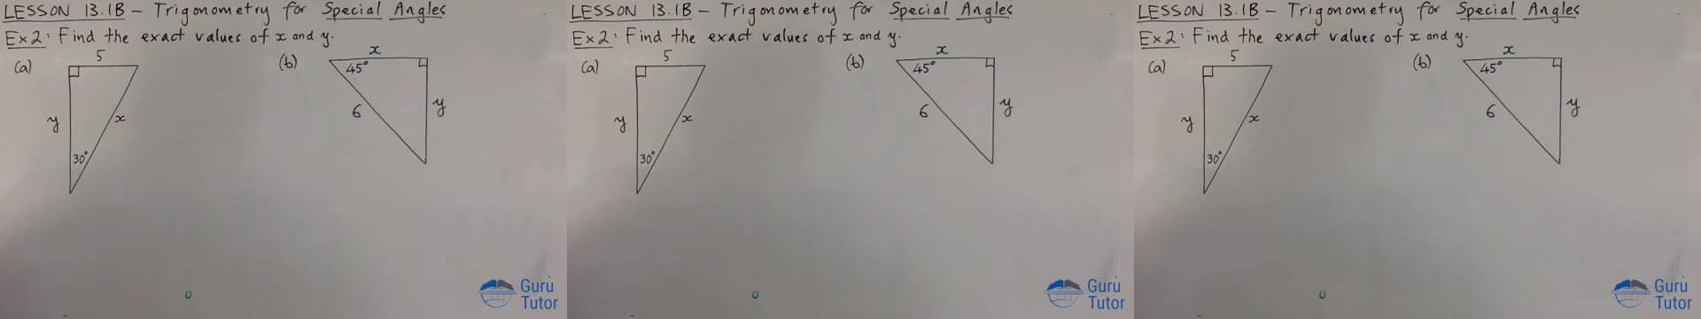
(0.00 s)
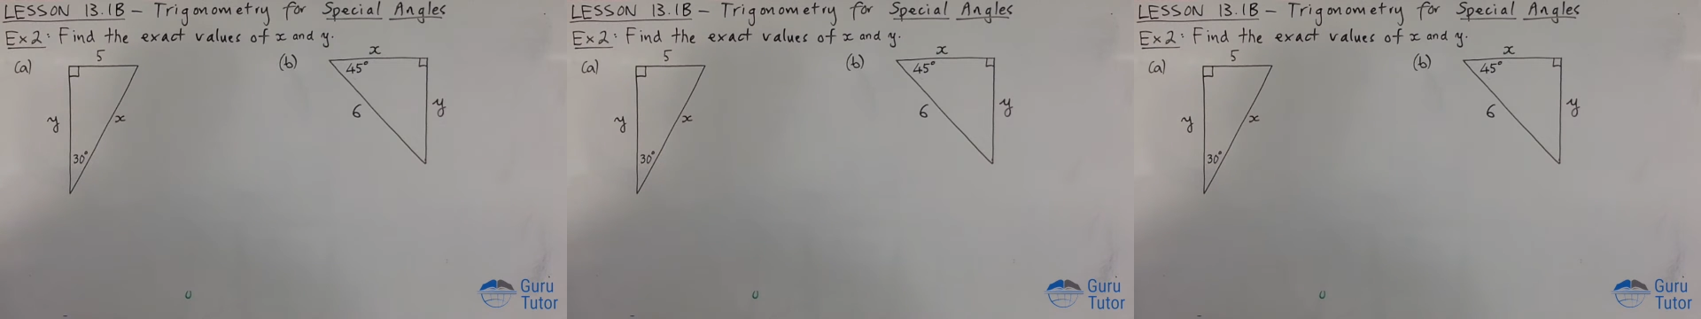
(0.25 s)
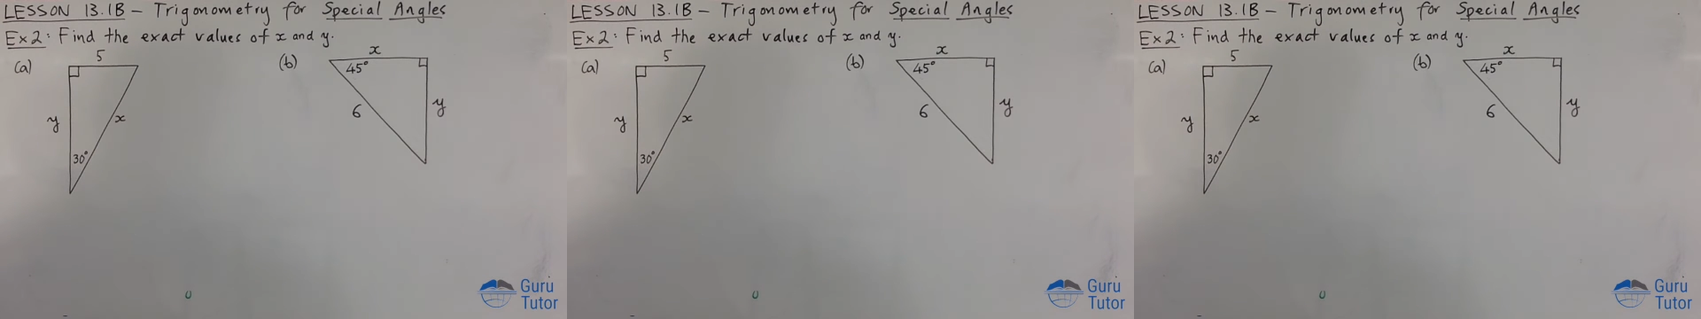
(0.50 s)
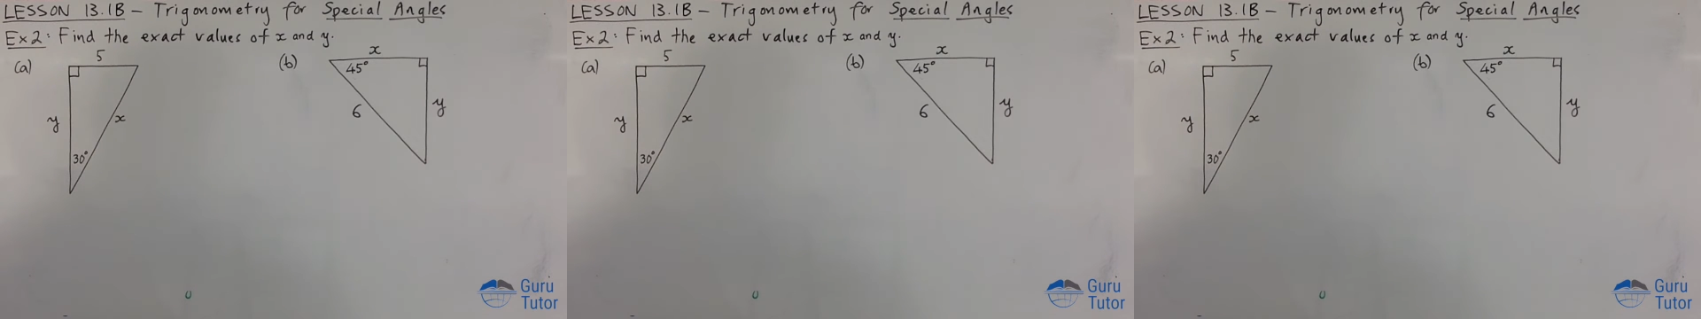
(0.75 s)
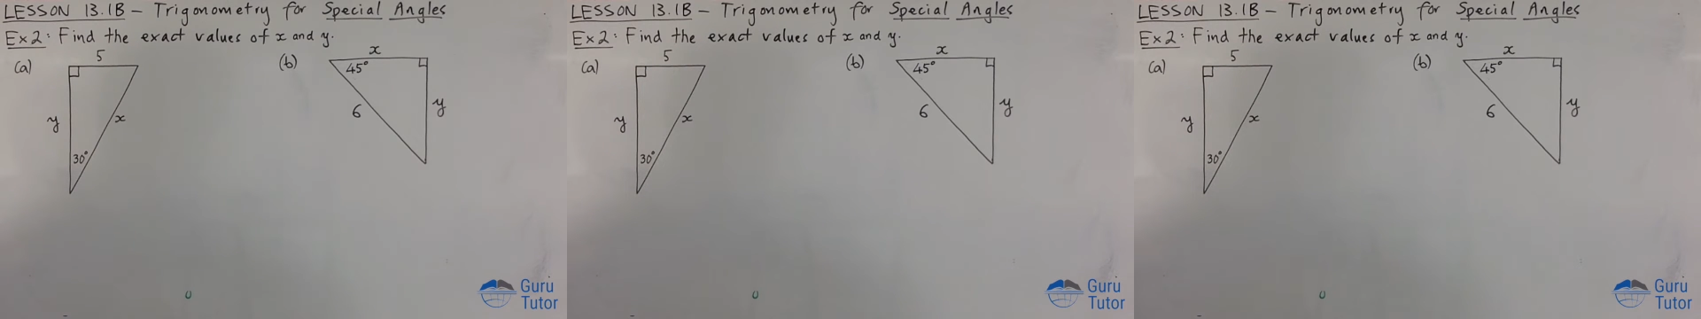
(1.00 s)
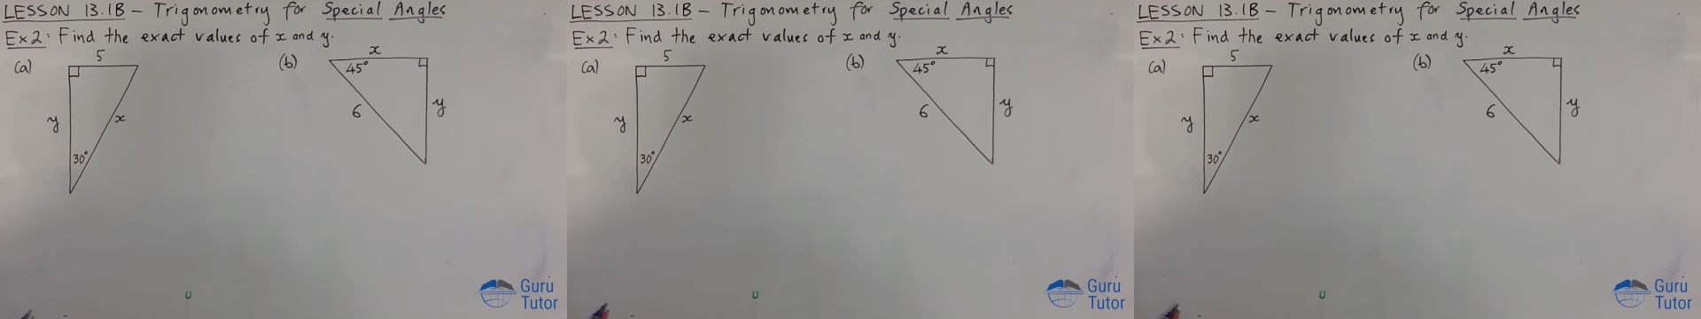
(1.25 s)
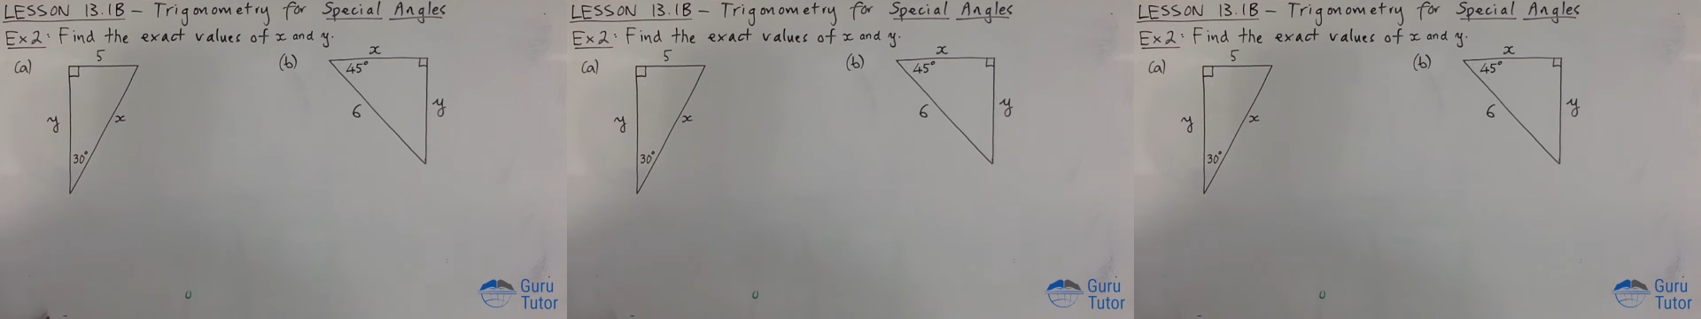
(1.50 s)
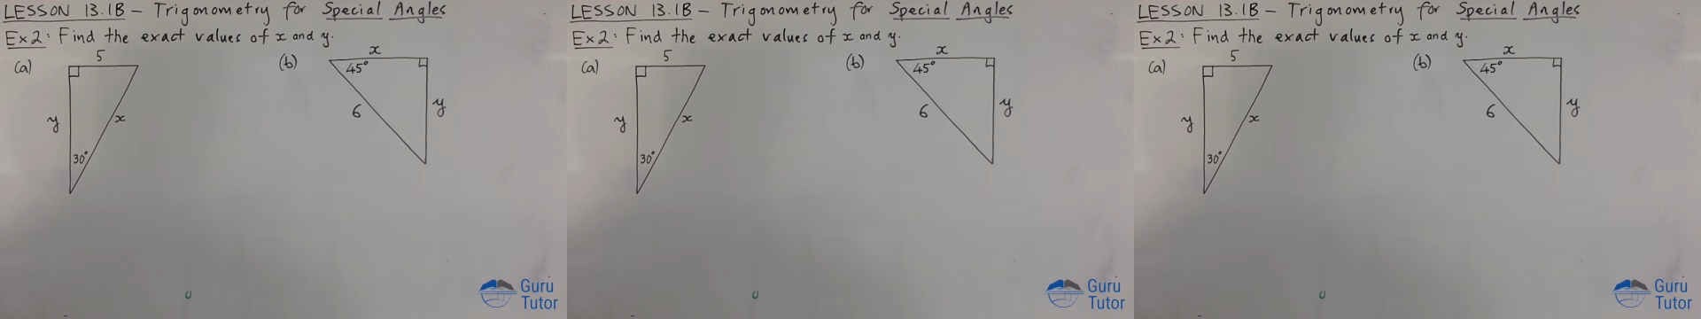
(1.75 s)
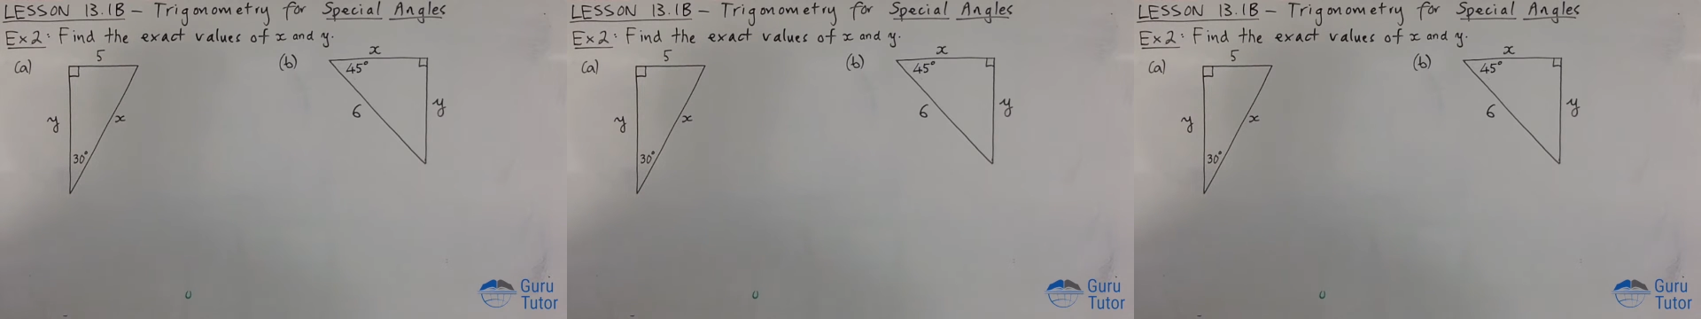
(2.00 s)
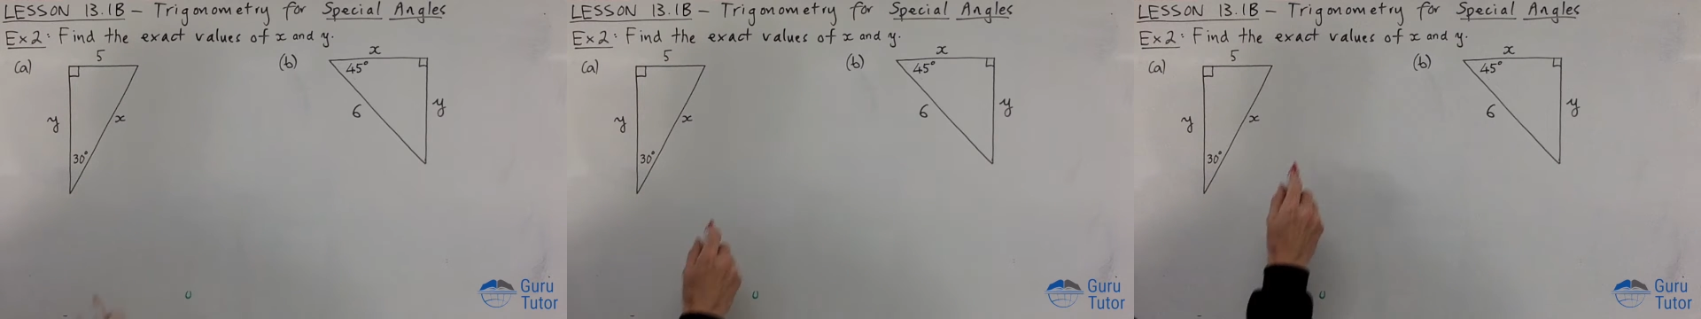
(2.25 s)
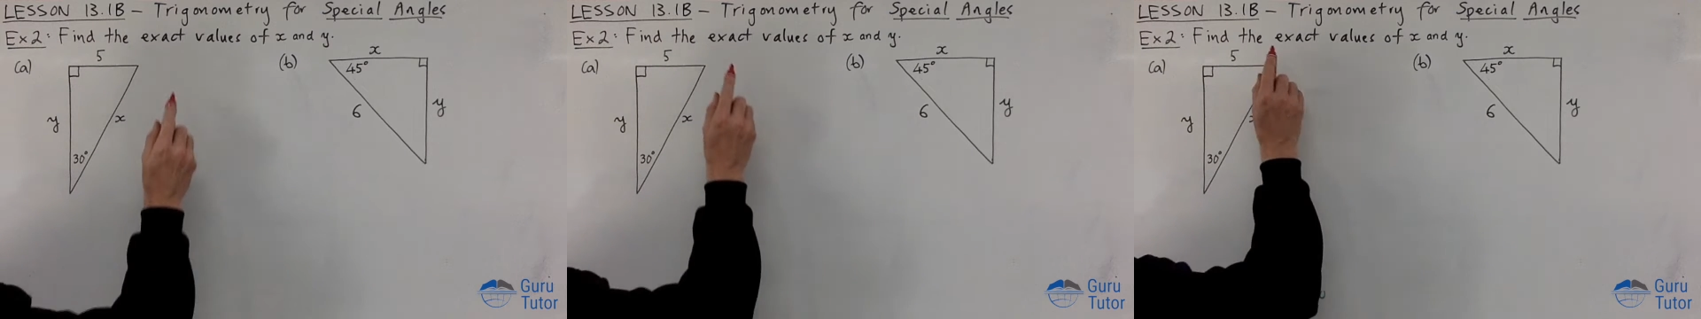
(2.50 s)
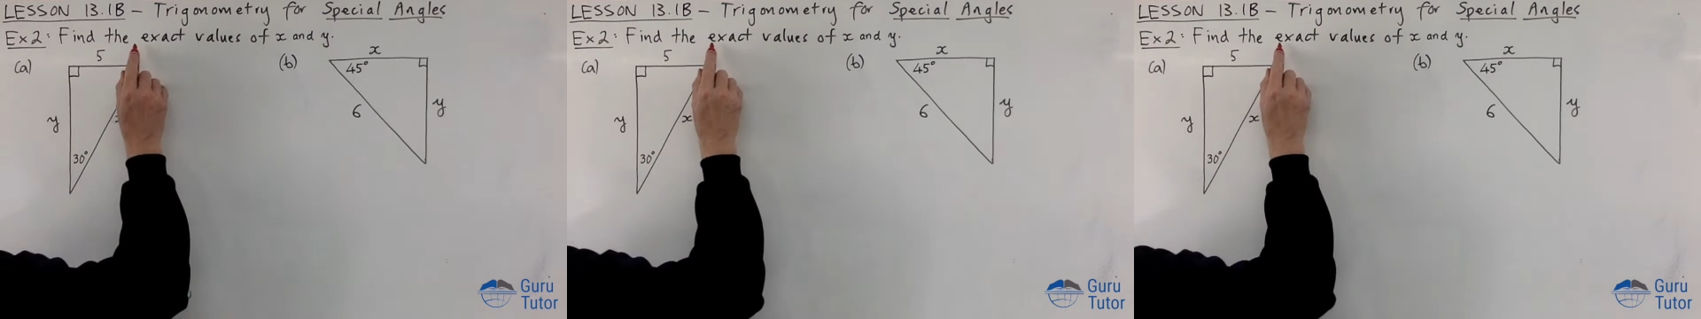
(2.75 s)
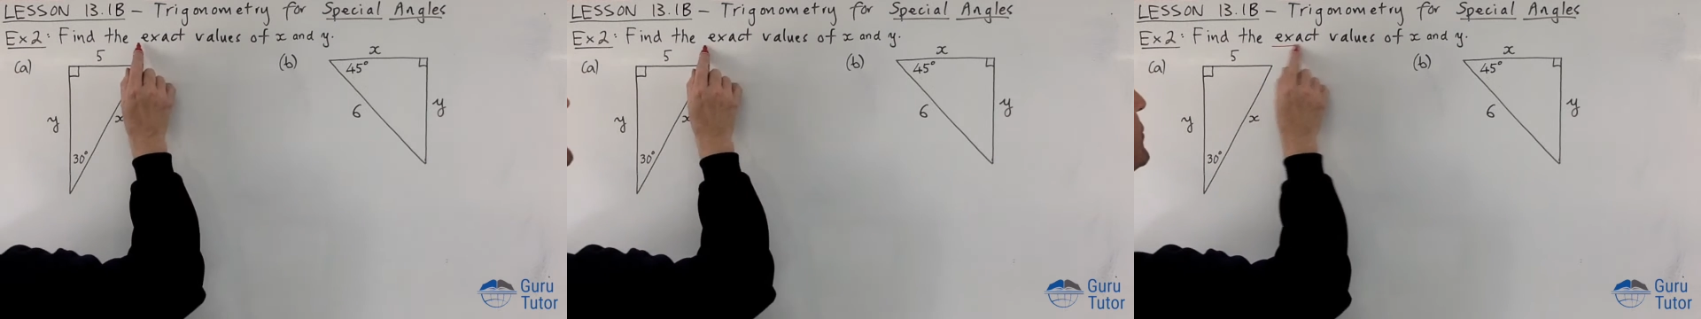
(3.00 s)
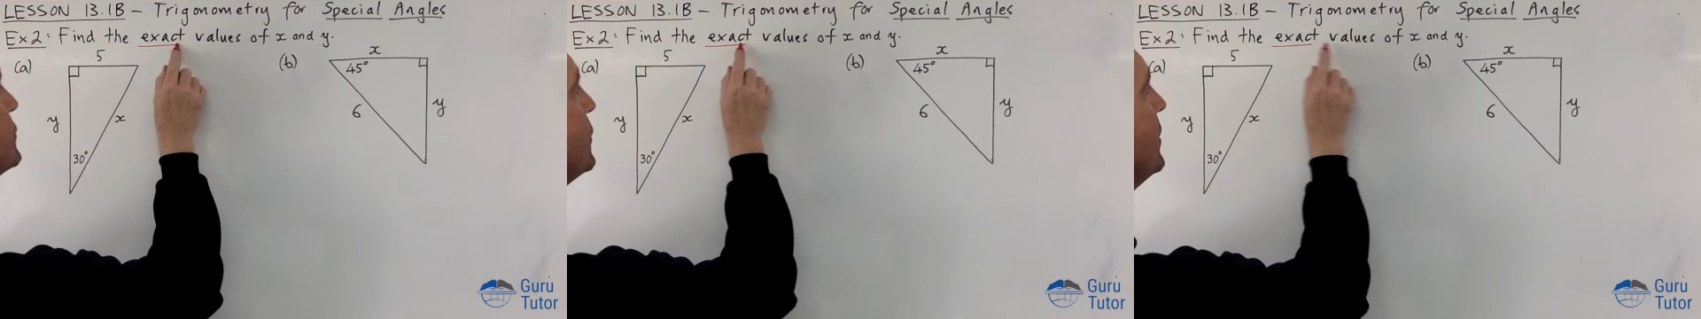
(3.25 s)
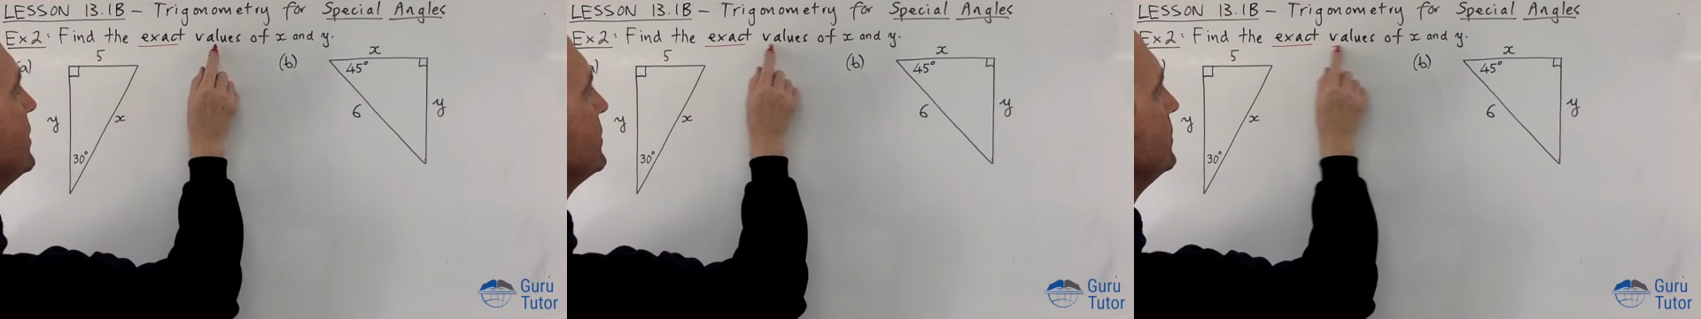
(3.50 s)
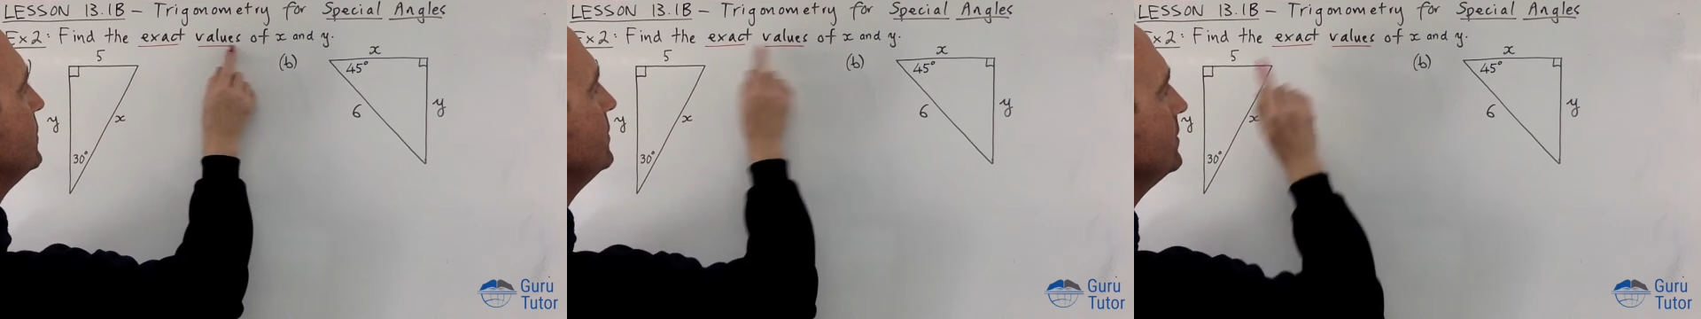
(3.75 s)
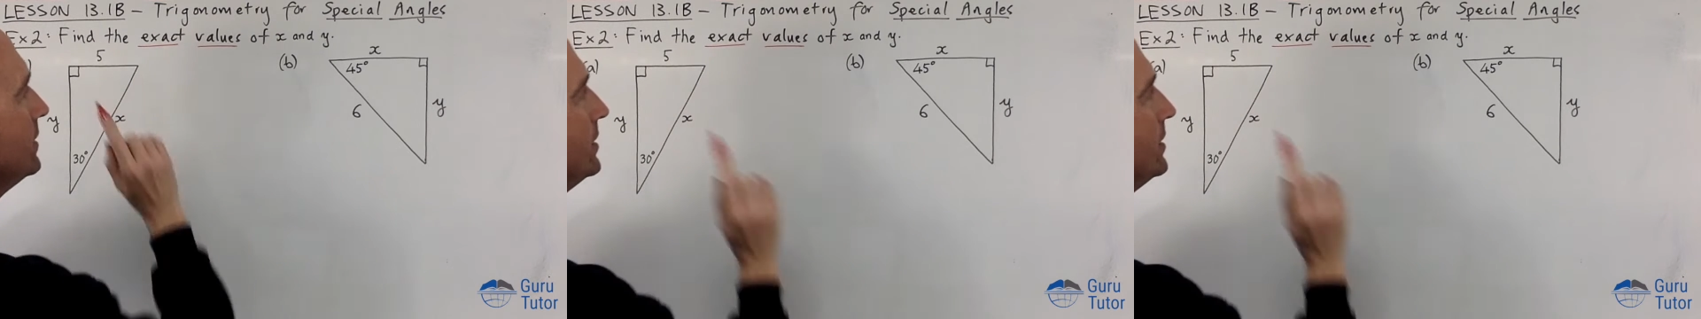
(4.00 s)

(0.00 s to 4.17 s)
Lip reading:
No face is visible, so there are no lips to read.